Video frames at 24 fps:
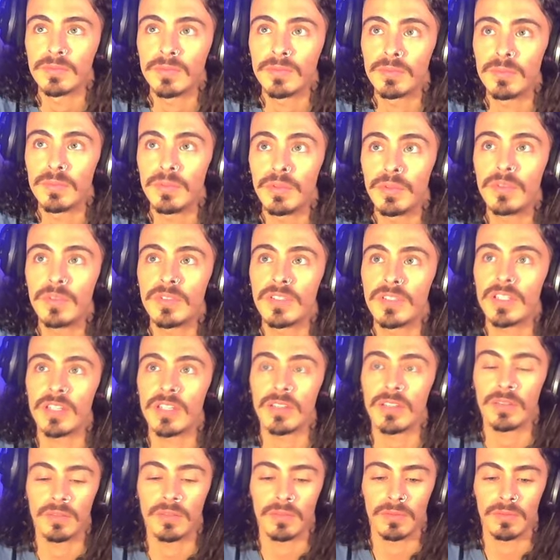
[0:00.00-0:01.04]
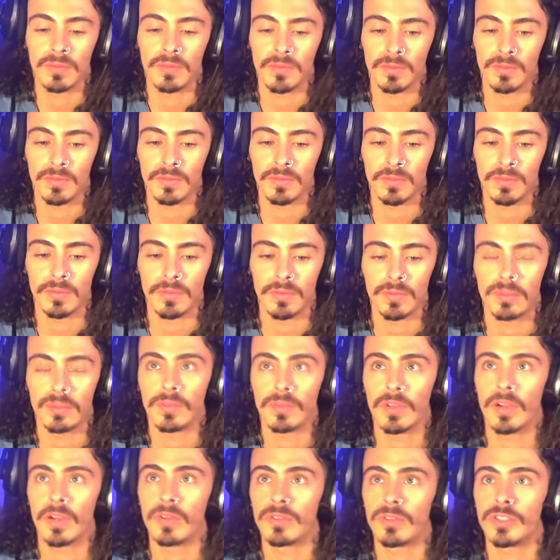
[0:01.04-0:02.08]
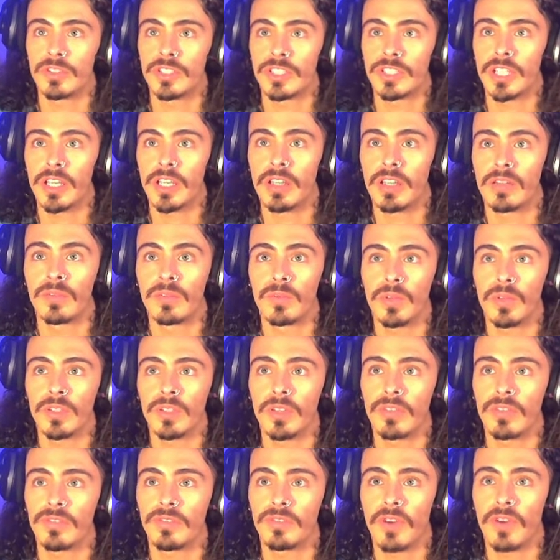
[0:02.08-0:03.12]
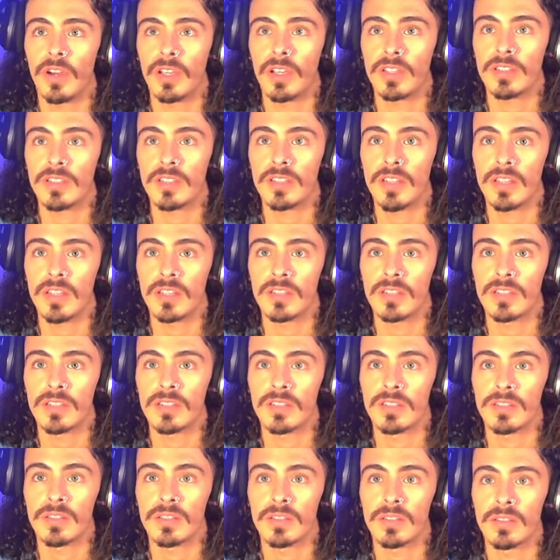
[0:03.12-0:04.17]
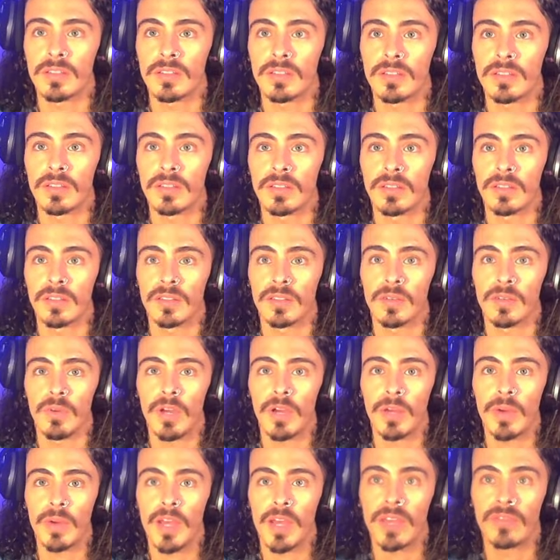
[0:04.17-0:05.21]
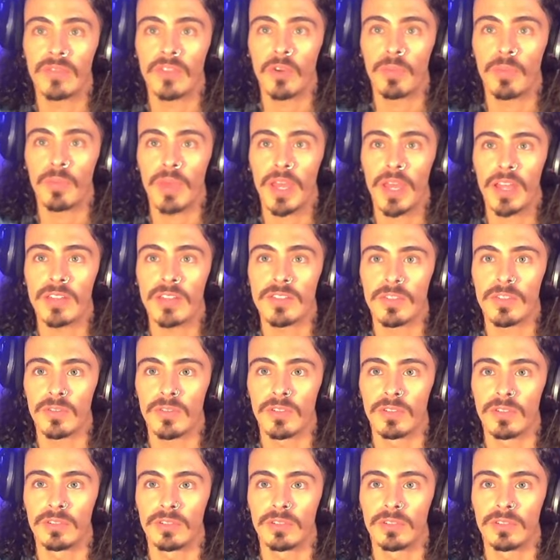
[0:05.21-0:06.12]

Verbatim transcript: Bootsy. Oh, shit. What the fuck is this? Why do I have no pants on?